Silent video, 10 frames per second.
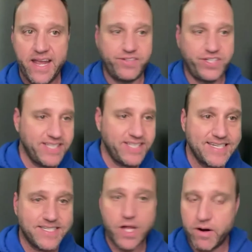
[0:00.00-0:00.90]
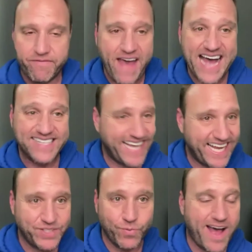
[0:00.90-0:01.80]
If she says slow or fast,
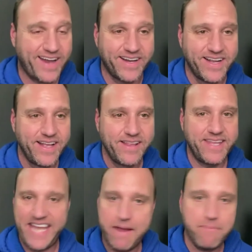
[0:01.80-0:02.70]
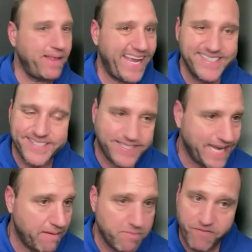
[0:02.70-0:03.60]
guess what? The game plan's the
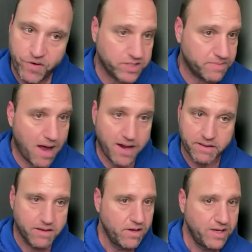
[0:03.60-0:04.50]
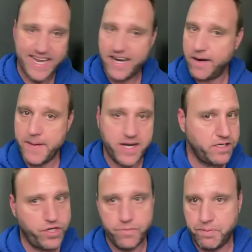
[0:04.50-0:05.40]
same the first month. Get everybody
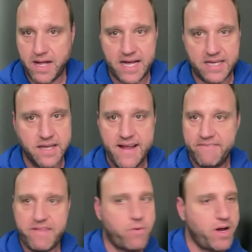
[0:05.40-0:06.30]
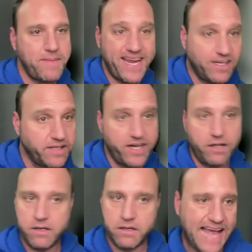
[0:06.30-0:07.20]
to 2 plus. If they want to make a
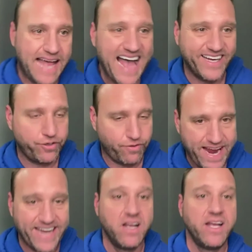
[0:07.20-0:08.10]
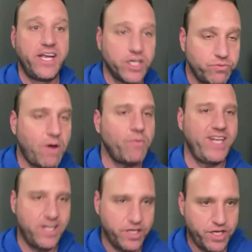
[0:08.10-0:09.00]
little or a lot, great. Here's what
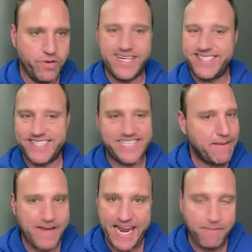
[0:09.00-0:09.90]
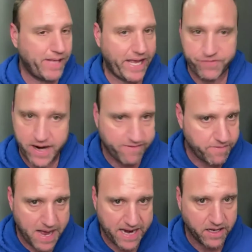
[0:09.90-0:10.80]
we need to do. And it's the same game plan for
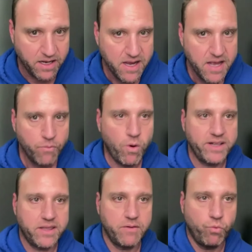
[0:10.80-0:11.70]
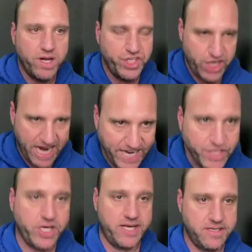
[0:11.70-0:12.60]
everybody. What
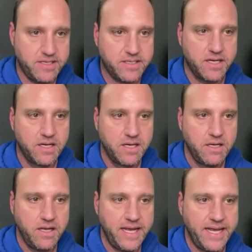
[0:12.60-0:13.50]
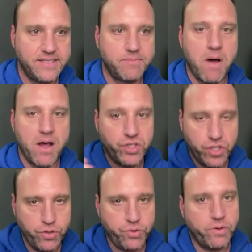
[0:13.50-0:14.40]
changes is month
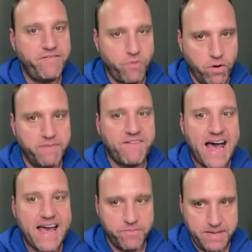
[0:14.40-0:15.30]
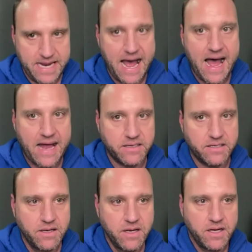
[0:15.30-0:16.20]
2, 3, 4, or 5 and
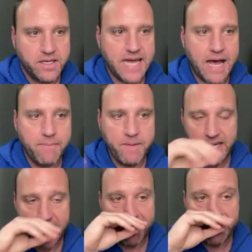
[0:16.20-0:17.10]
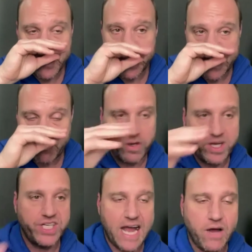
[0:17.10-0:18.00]
beyond. Because how many of you can
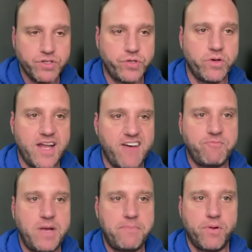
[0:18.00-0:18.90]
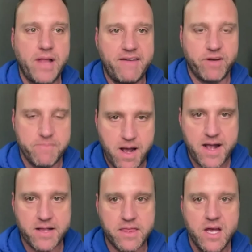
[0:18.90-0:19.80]
reach out to enough people every
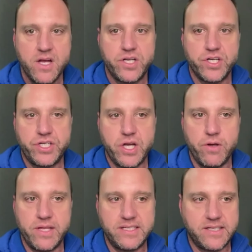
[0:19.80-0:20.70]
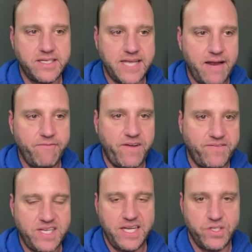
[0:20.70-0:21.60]
month to show this to 10,
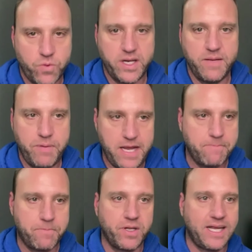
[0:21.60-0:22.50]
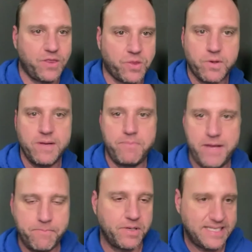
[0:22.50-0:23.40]
15, 20 people to get 3
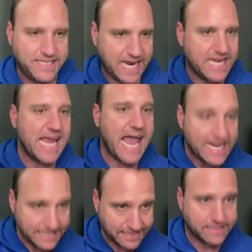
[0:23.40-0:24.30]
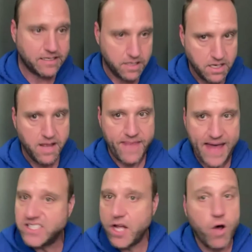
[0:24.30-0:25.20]
people to say yes?
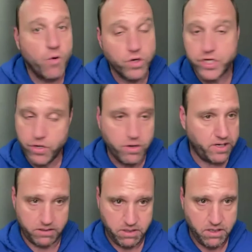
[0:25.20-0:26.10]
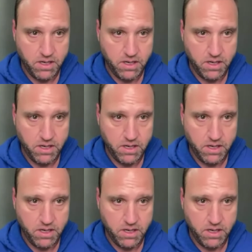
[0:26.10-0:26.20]
That's all we're doing.